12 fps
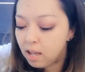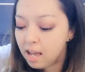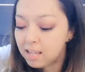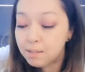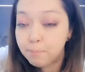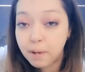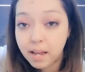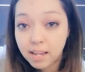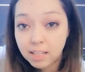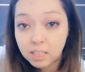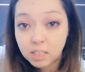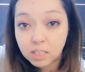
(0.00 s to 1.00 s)
as a
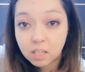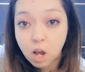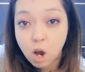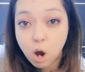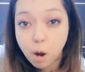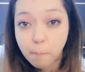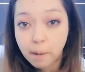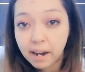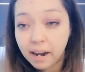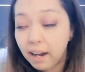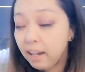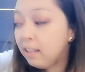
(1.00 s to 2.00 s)
base on my
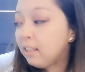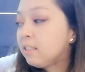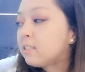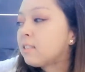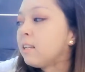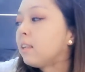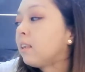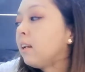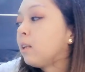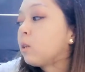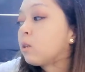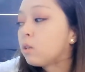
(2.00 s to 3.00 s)
eyelids, and
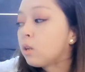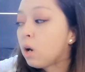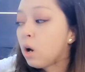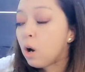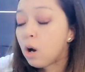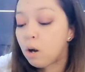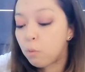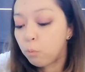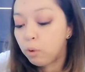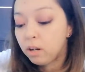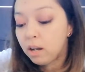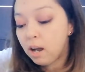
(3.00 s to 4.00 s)
that's
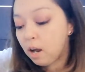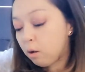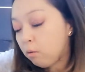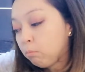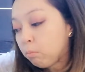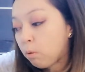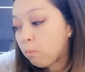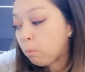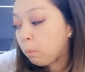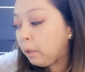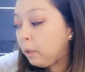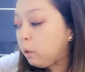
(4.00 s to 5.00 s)
what I
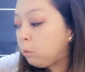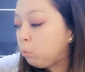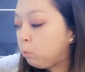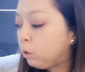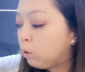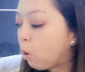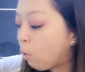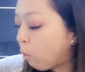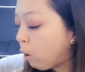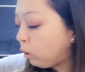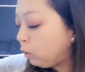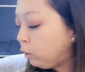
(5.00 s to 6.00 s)
probably will go
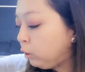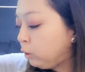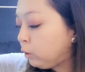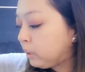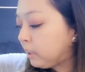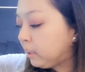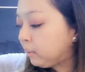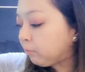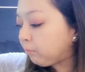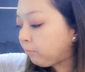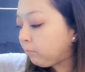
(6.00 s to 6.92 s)
on using.